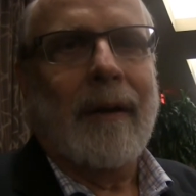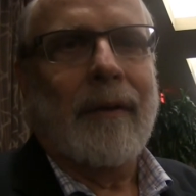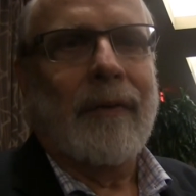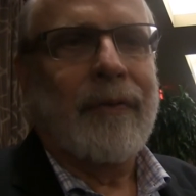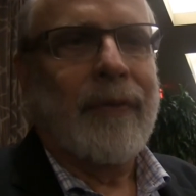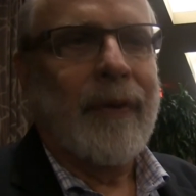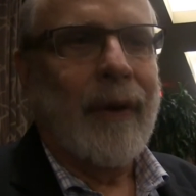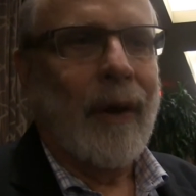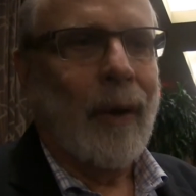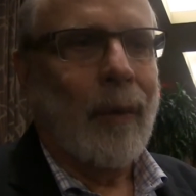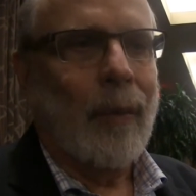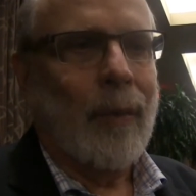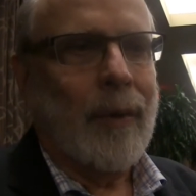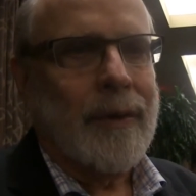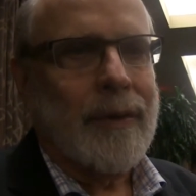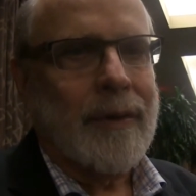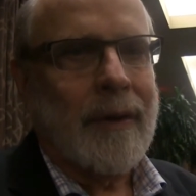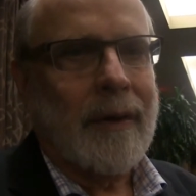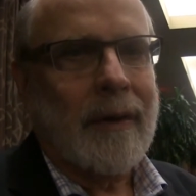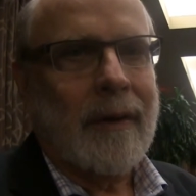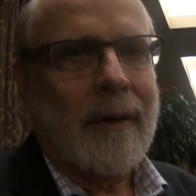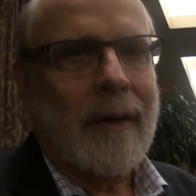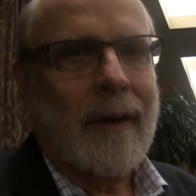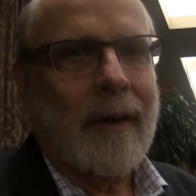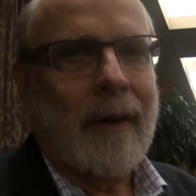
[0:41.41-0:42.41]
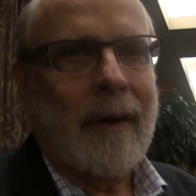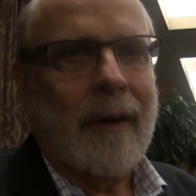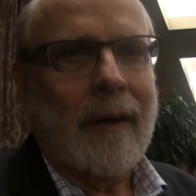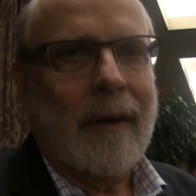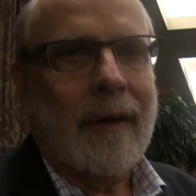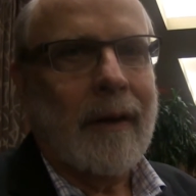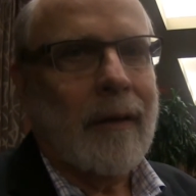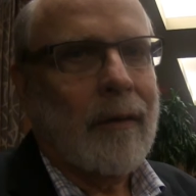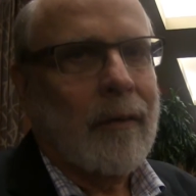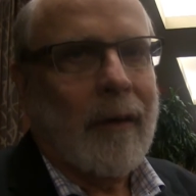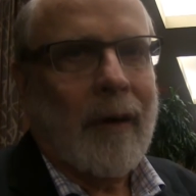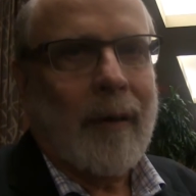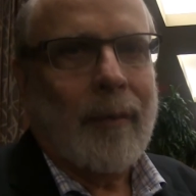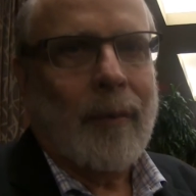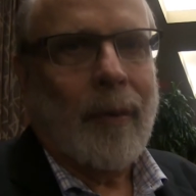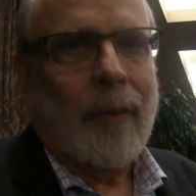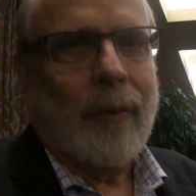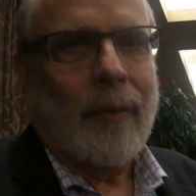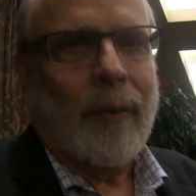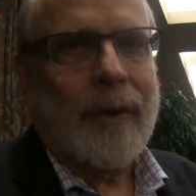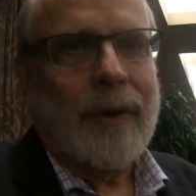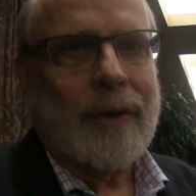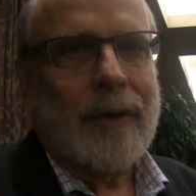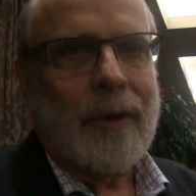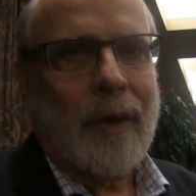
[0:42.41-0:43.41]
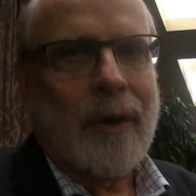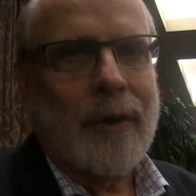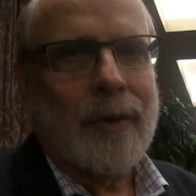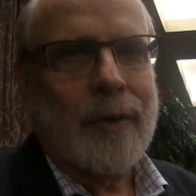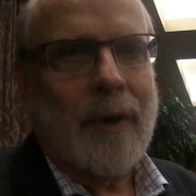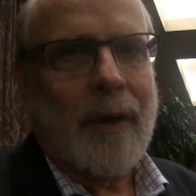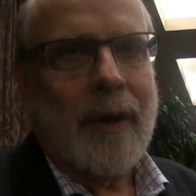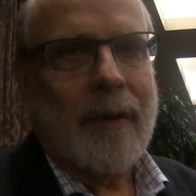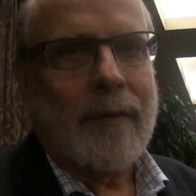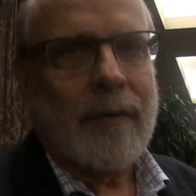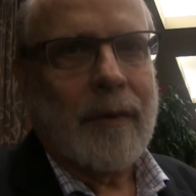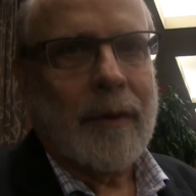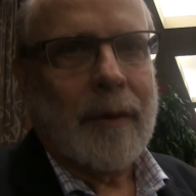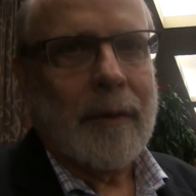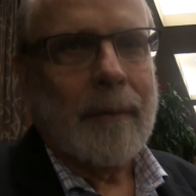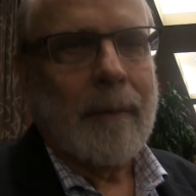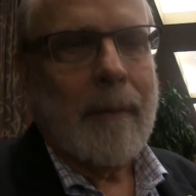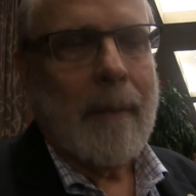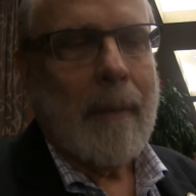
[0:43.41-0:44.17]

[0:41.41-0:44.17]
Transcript: Phil was an incredible race car driver,